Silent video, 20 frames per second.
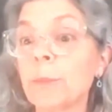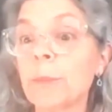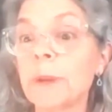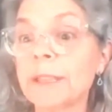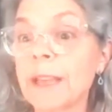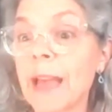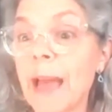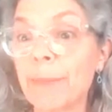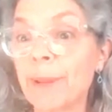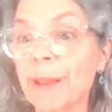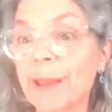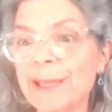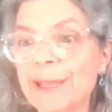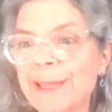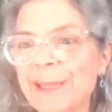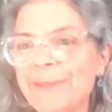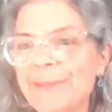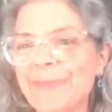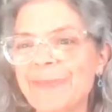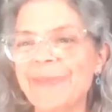
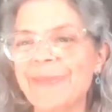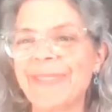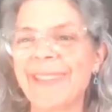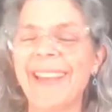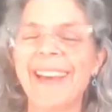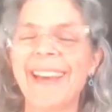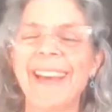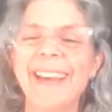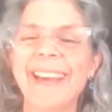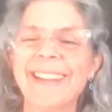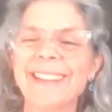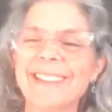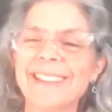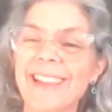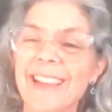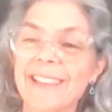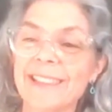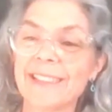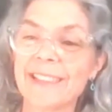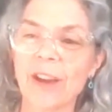metabolism. Doesn't
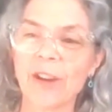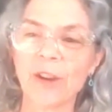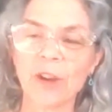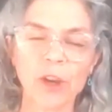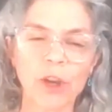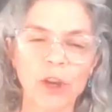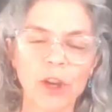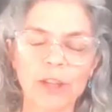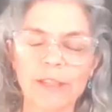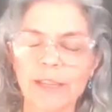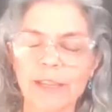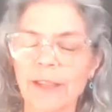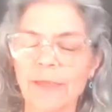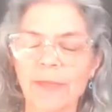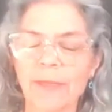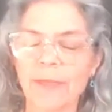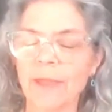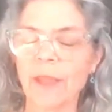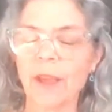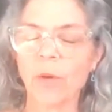that sound good, to get
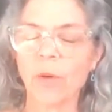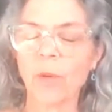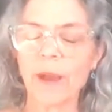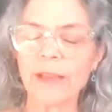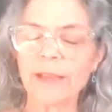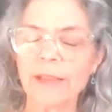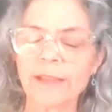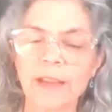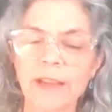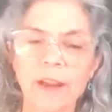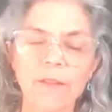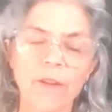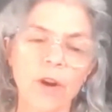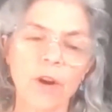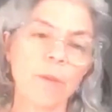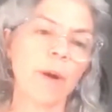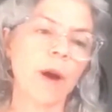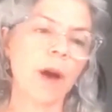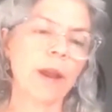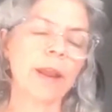waste out of our
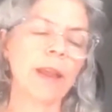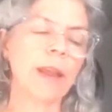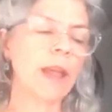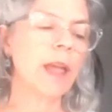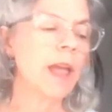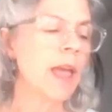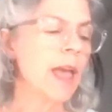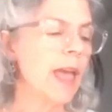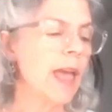body?